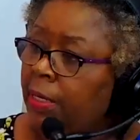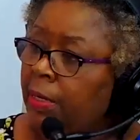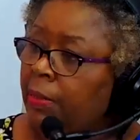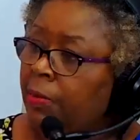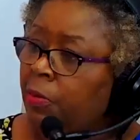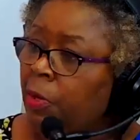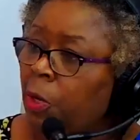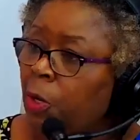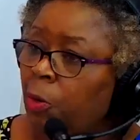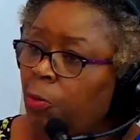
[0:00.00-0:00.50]

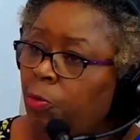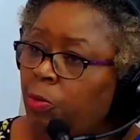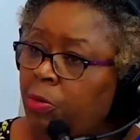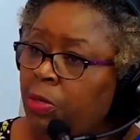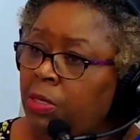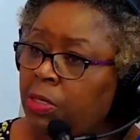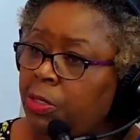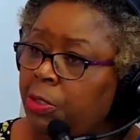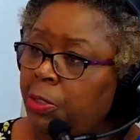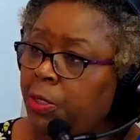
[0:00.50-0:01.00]
And
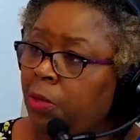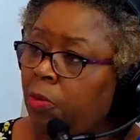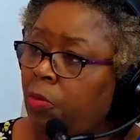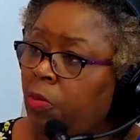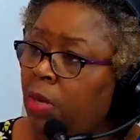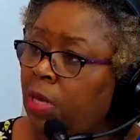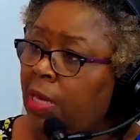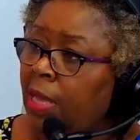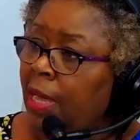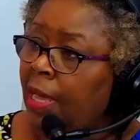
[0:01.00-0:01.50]
this year
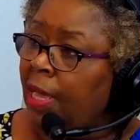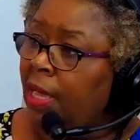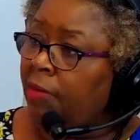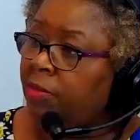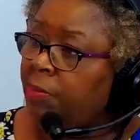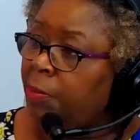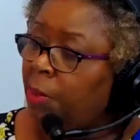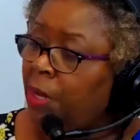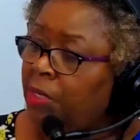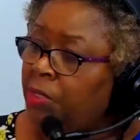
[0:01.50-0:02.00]
we have
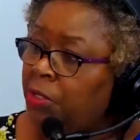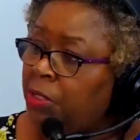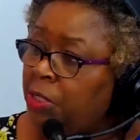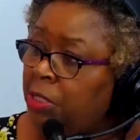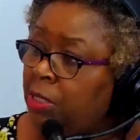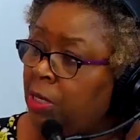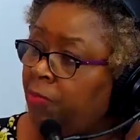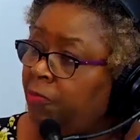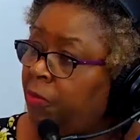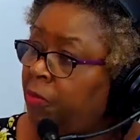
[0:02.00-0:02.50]

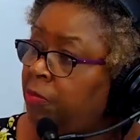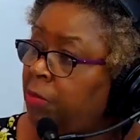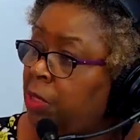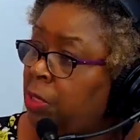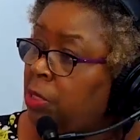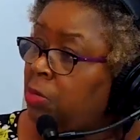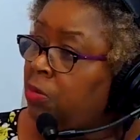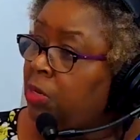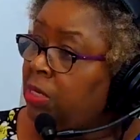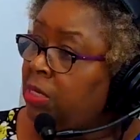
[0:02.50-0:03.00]
sponsorship from the
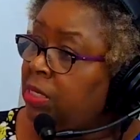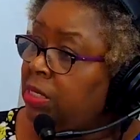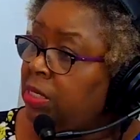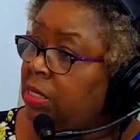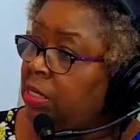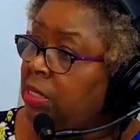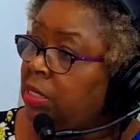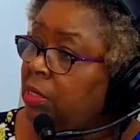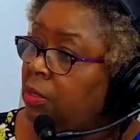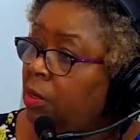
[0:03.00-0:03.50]
UNT
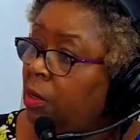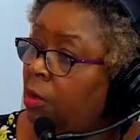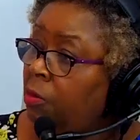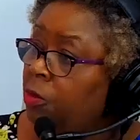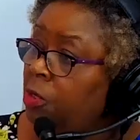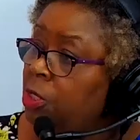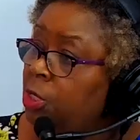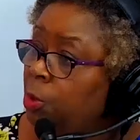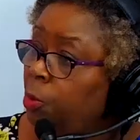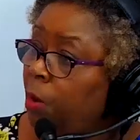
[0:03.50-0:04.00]
on
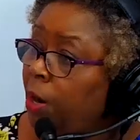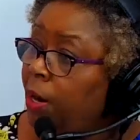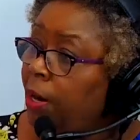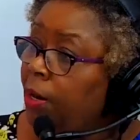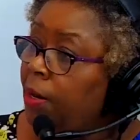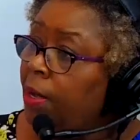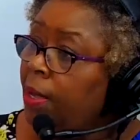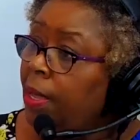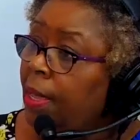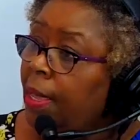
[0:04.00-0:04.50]
the
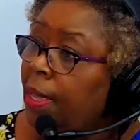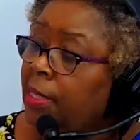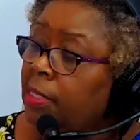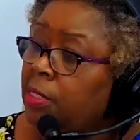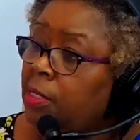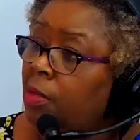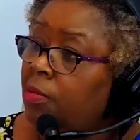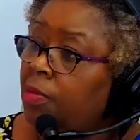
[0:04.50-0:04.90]
square. And so